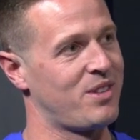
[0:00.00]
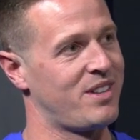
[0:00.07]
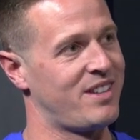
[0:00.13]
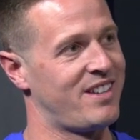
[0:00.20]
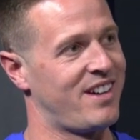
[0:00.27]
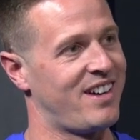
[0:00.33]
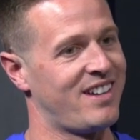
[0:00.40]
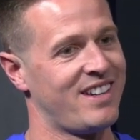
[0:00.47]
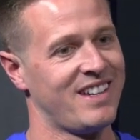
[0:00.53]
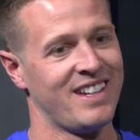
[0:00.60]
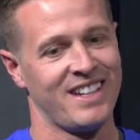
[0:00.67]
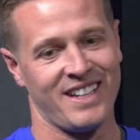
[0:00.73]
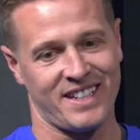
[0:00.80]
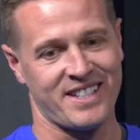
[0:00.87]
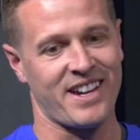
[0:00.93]
And
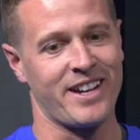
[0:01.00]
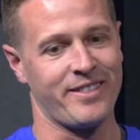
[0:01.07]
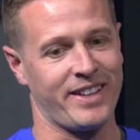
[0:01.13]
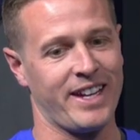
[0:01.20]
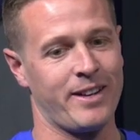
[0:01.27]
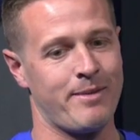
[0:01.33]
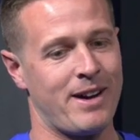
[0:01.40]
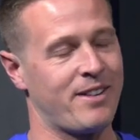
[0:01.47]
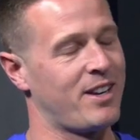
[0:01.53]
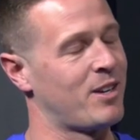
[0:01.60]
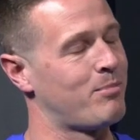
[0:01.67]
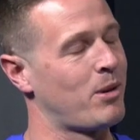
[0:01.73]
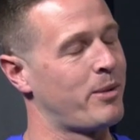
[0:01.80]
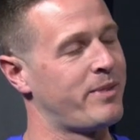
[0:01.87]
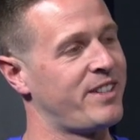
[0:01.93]
excited to get them out here
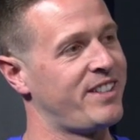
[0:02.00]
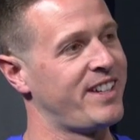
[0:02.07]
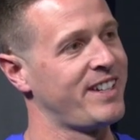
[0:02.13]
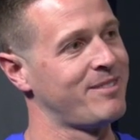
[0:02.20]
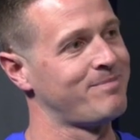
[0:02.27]
permanently.